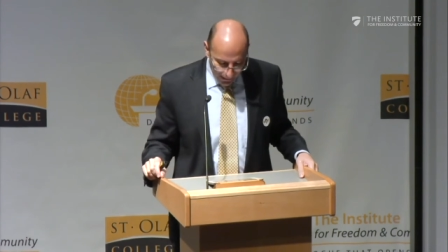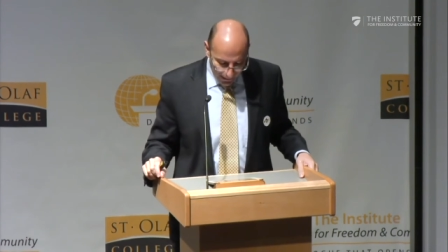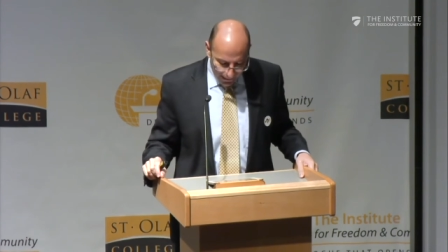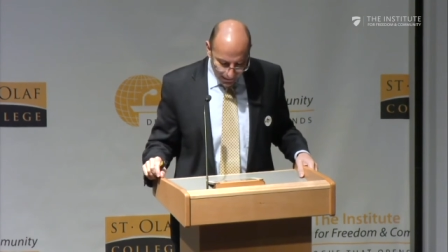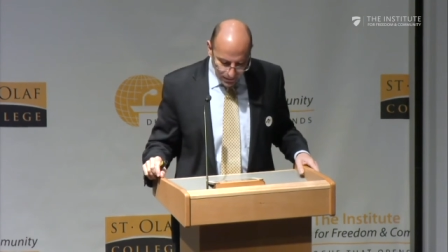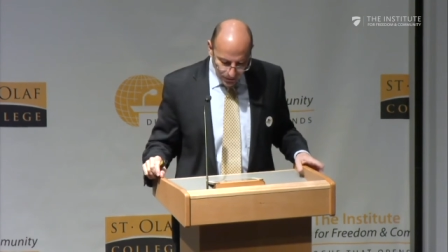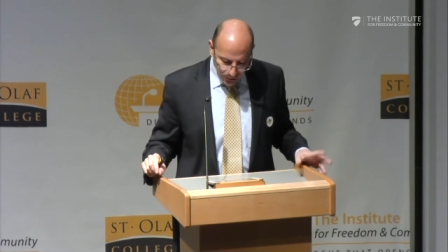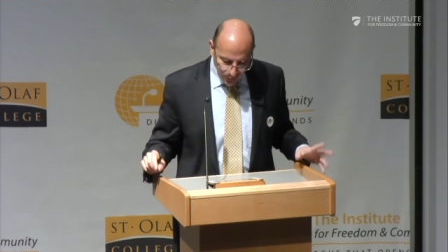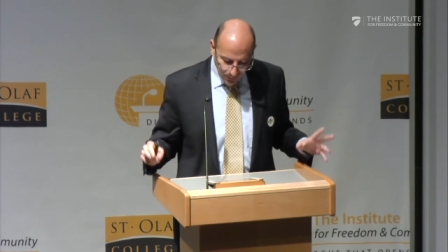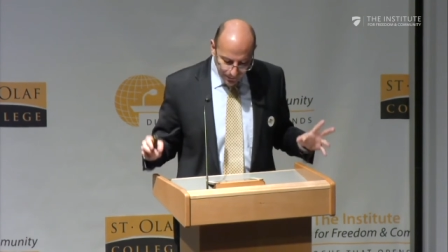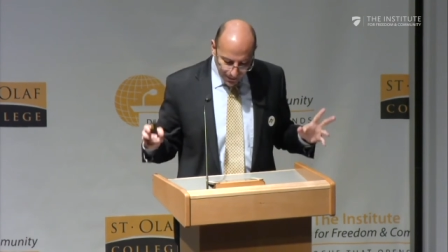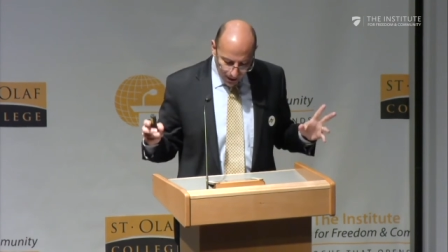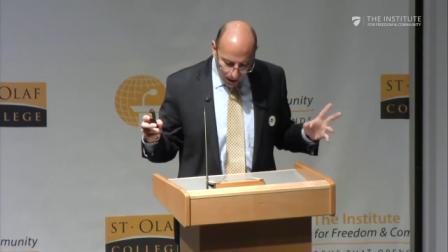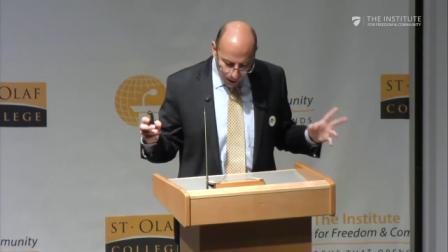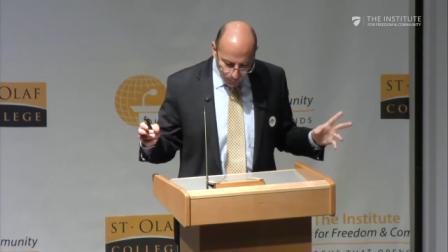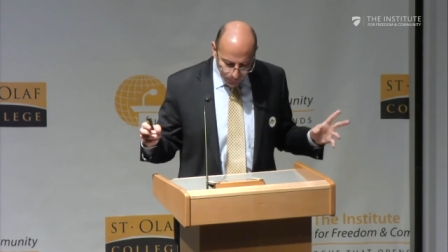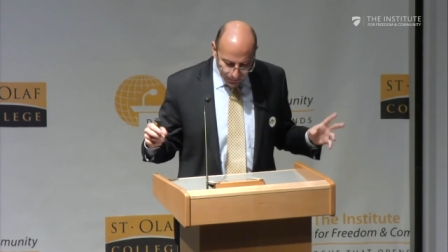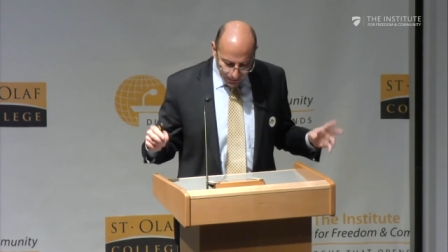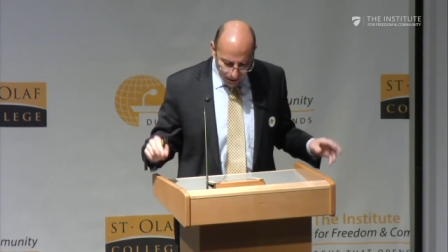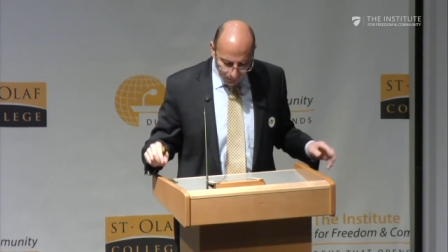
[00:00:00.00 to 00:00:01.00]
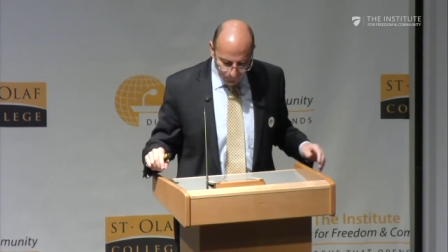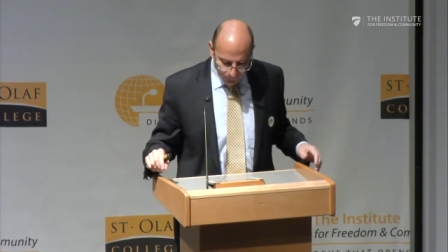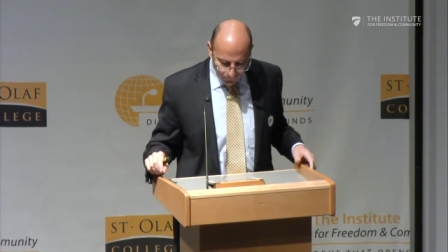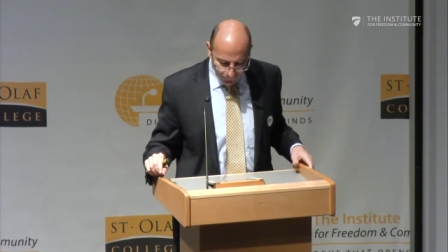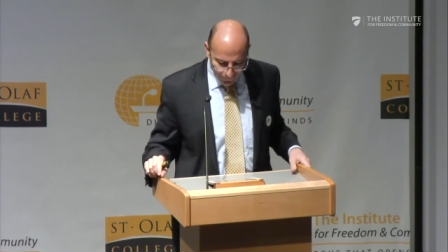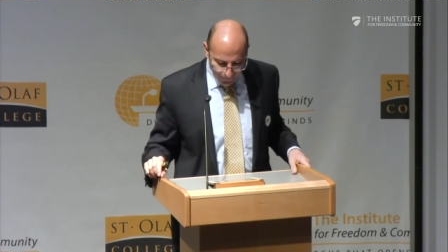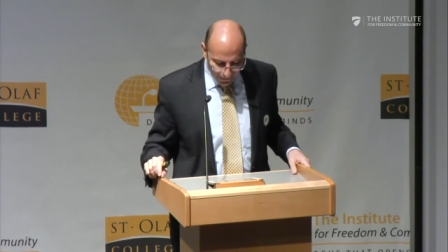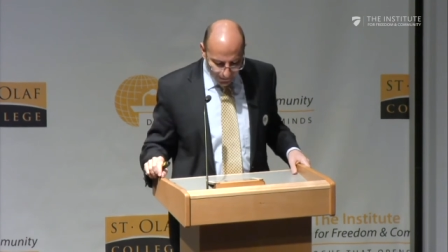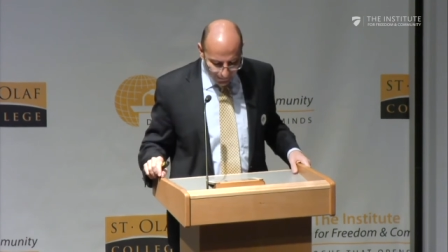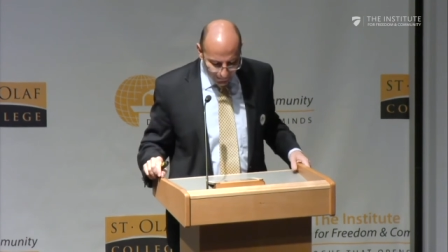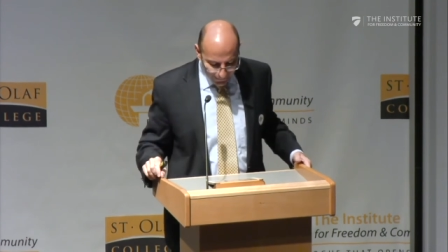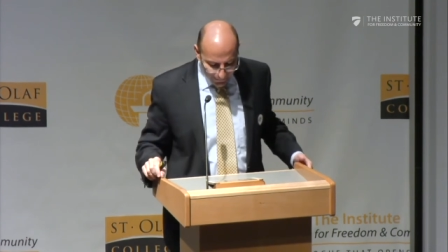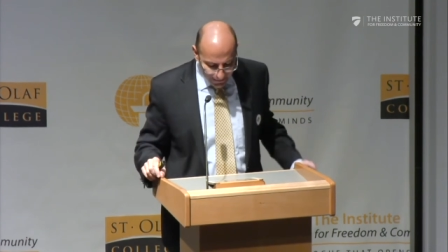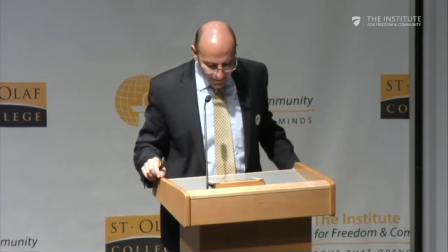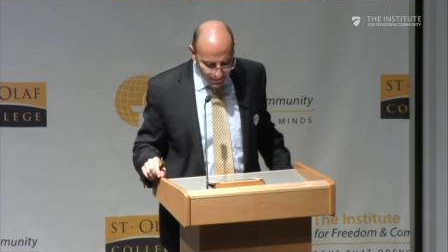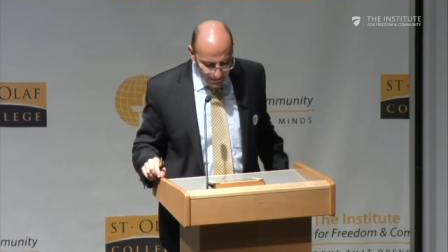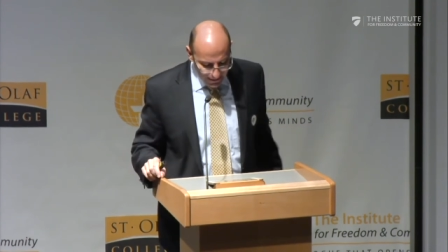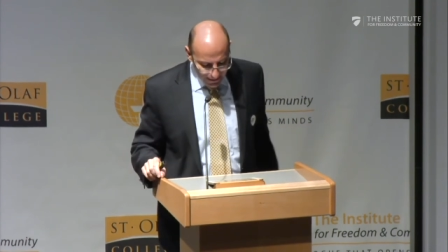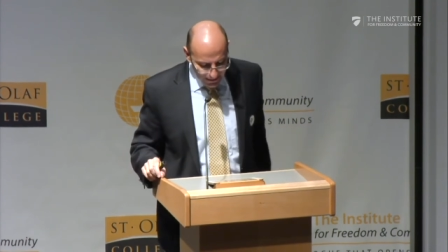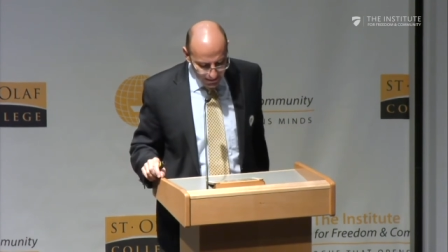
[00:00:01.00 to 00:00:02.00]
And so the outcome of the
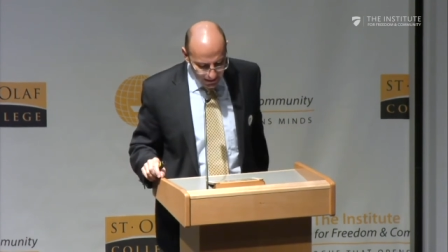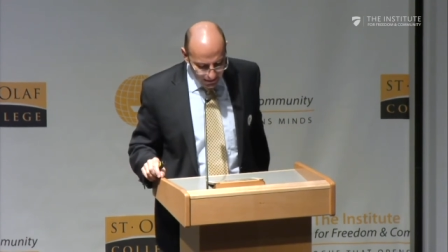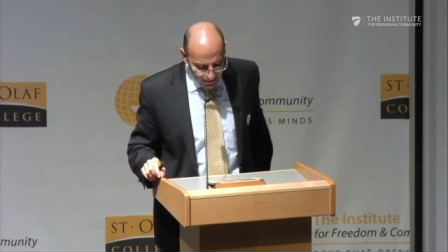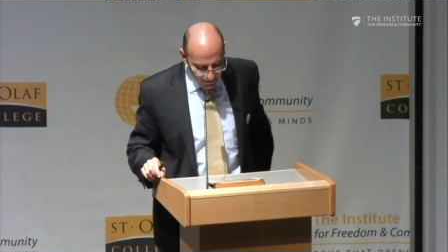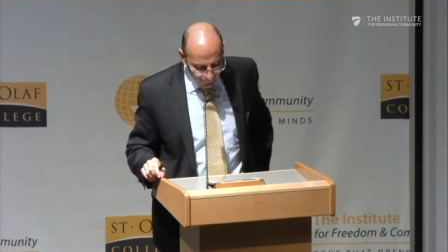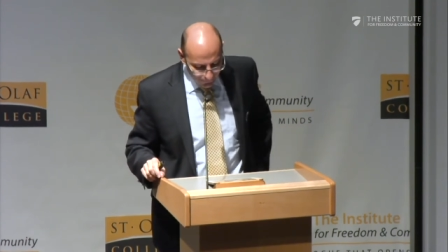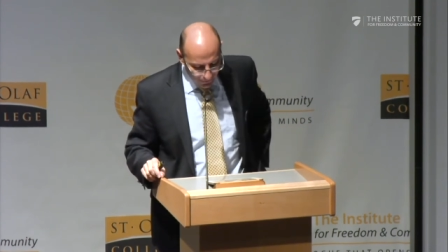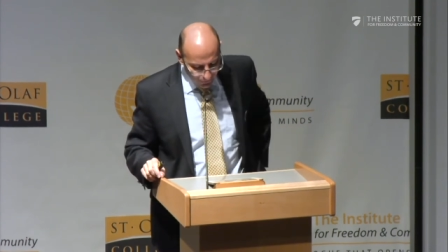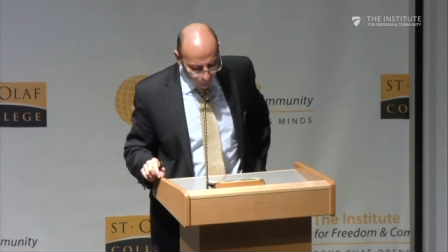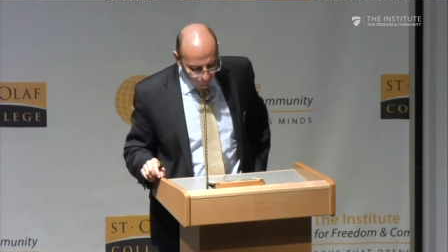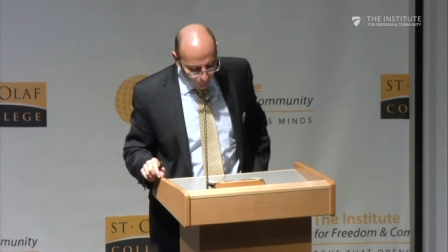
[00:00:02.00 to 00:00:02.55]
1967